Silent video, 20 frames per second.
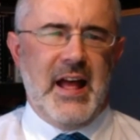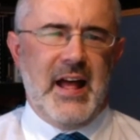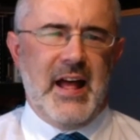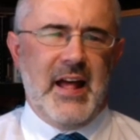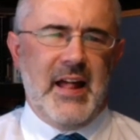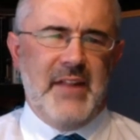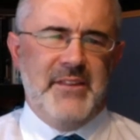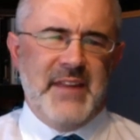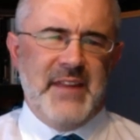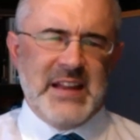
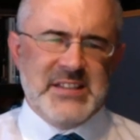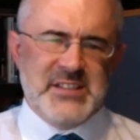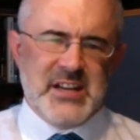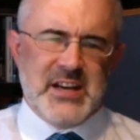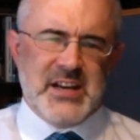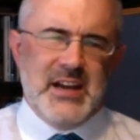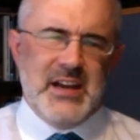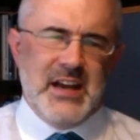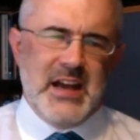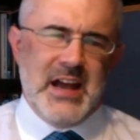And that's
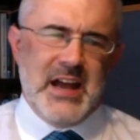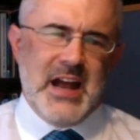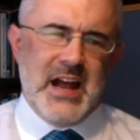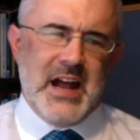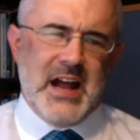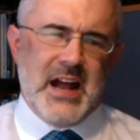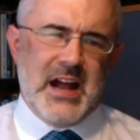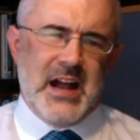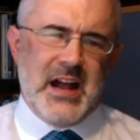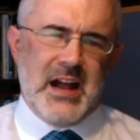a
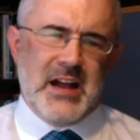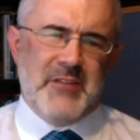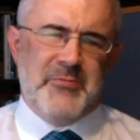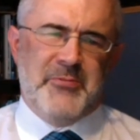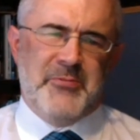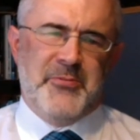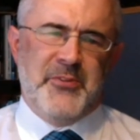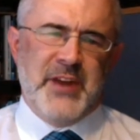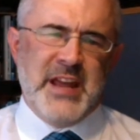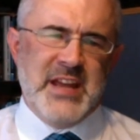
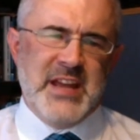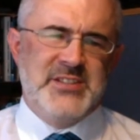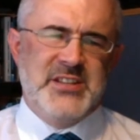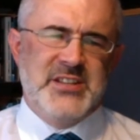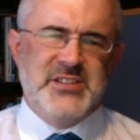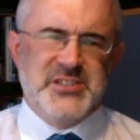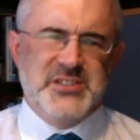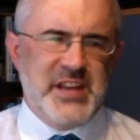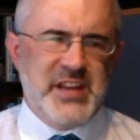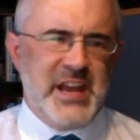phrase
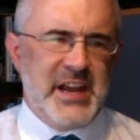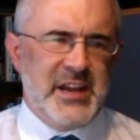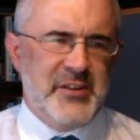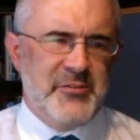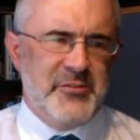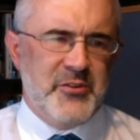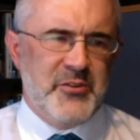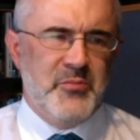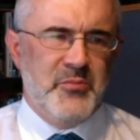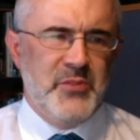that's taken
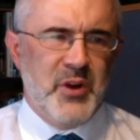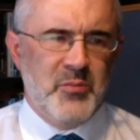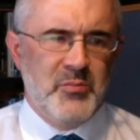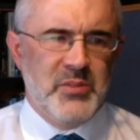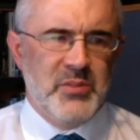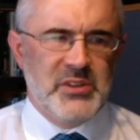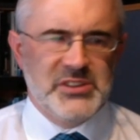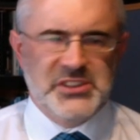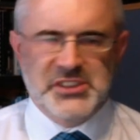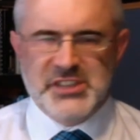from
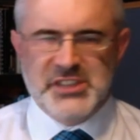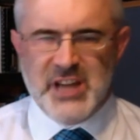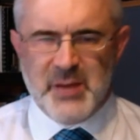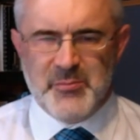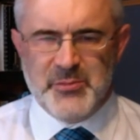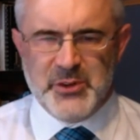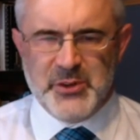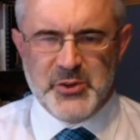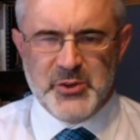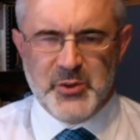Numbers
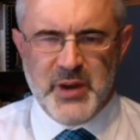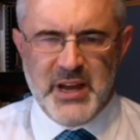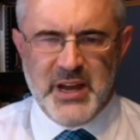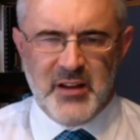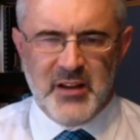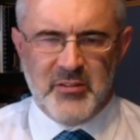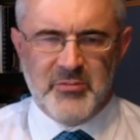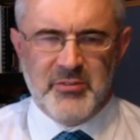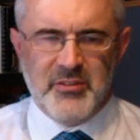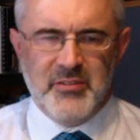chapter
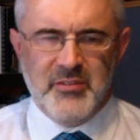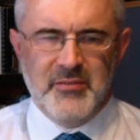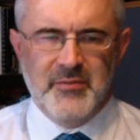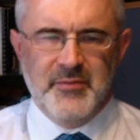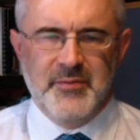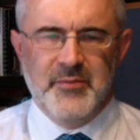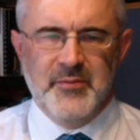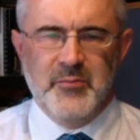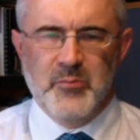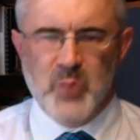12.
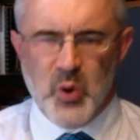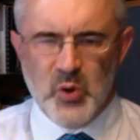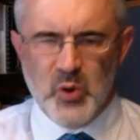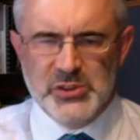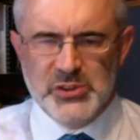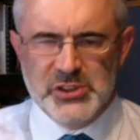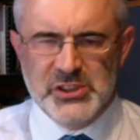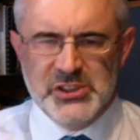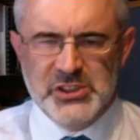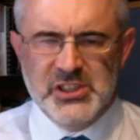
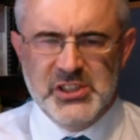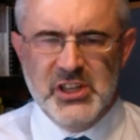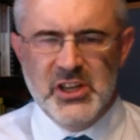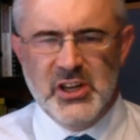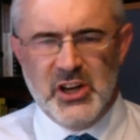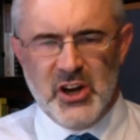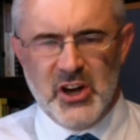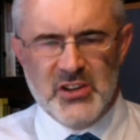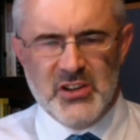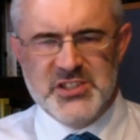Moses,
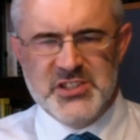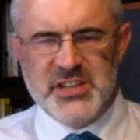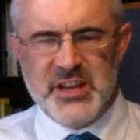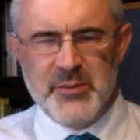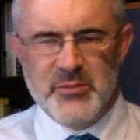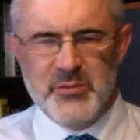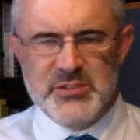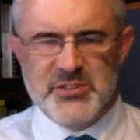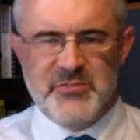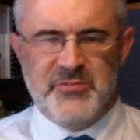God said,
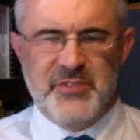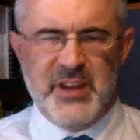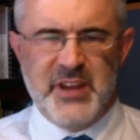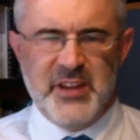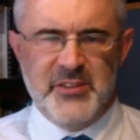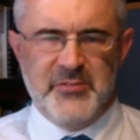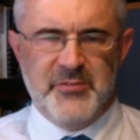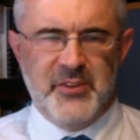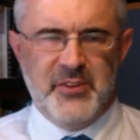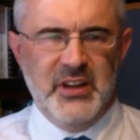was
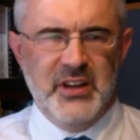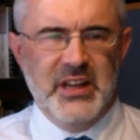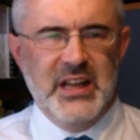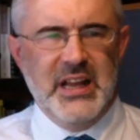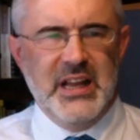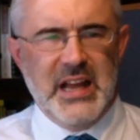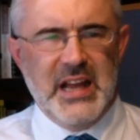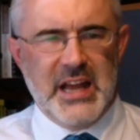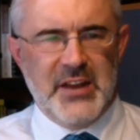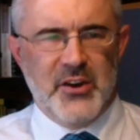faithful
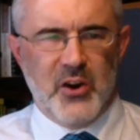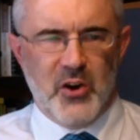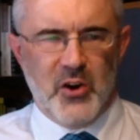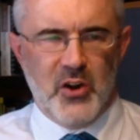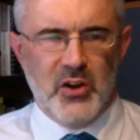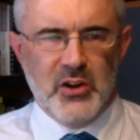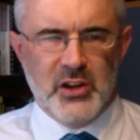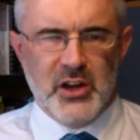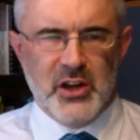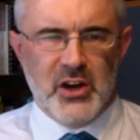in
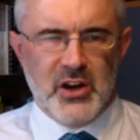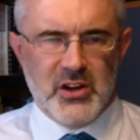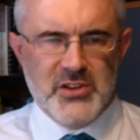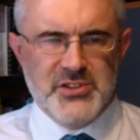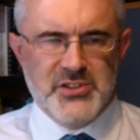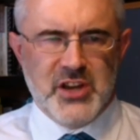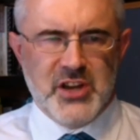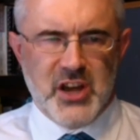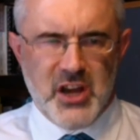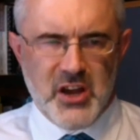all
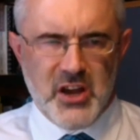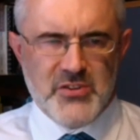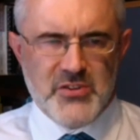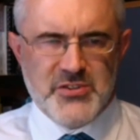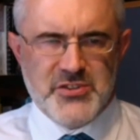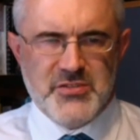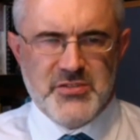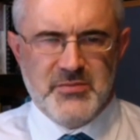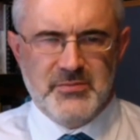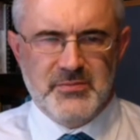God's
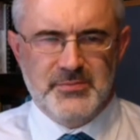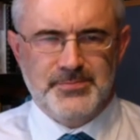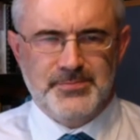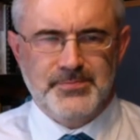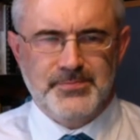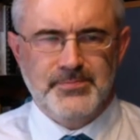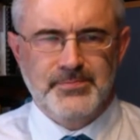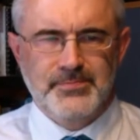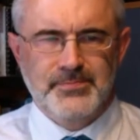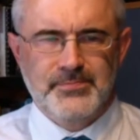house.
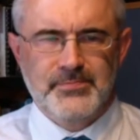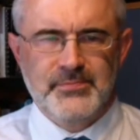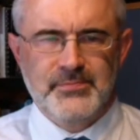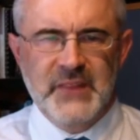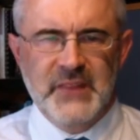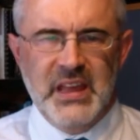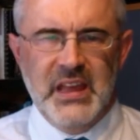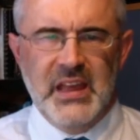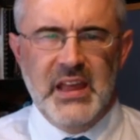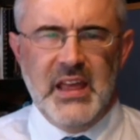
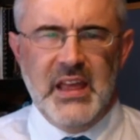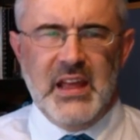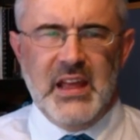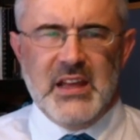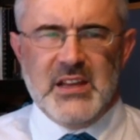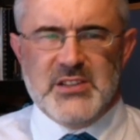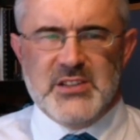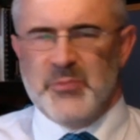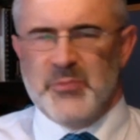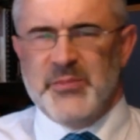
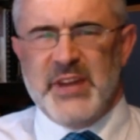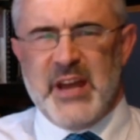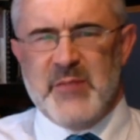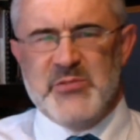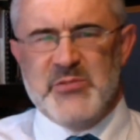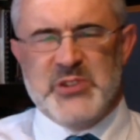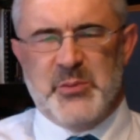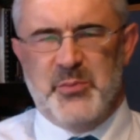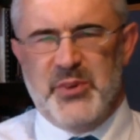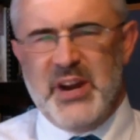Sometimes
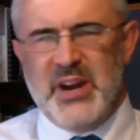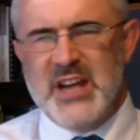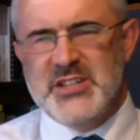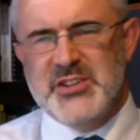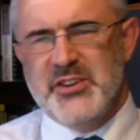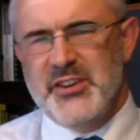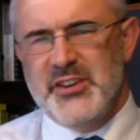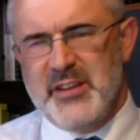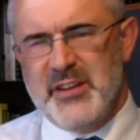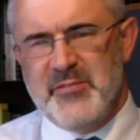the pressure
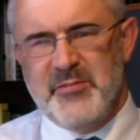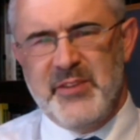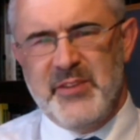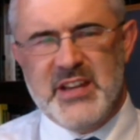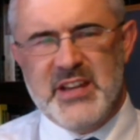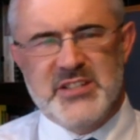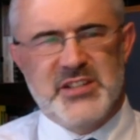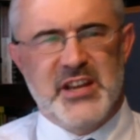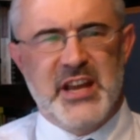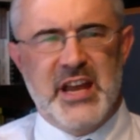that he
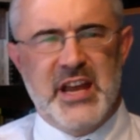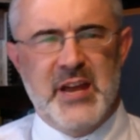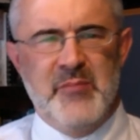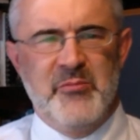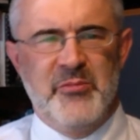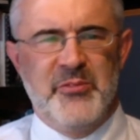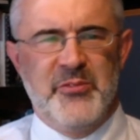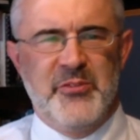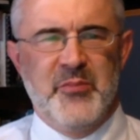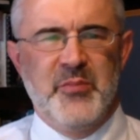faced came
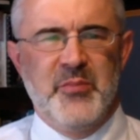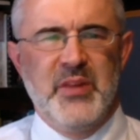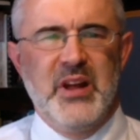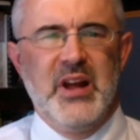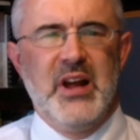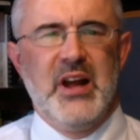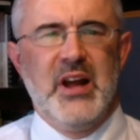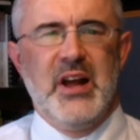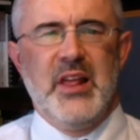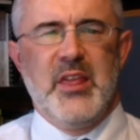from
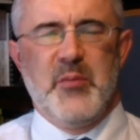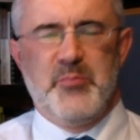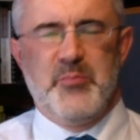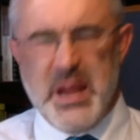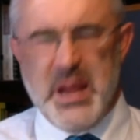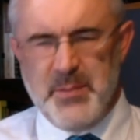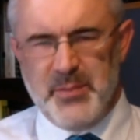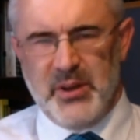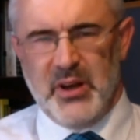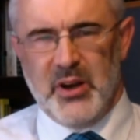the
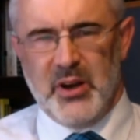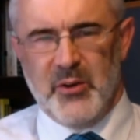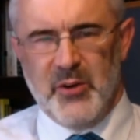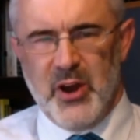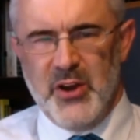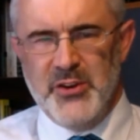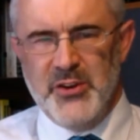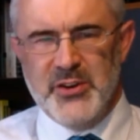people around